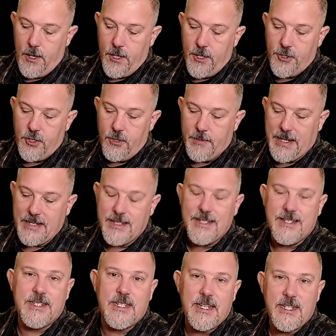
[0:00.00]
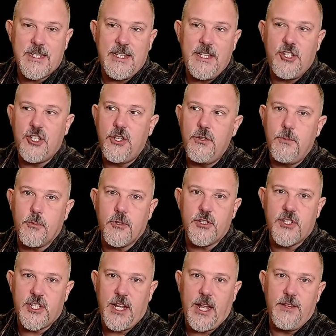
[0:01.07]
you're about sixty-two
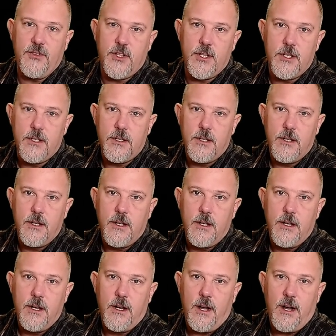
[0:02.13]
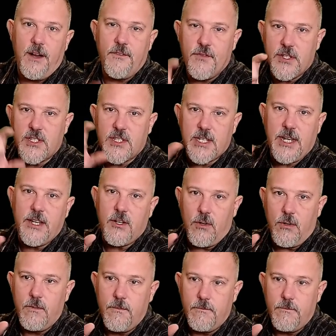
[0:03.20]
percent of the cycle.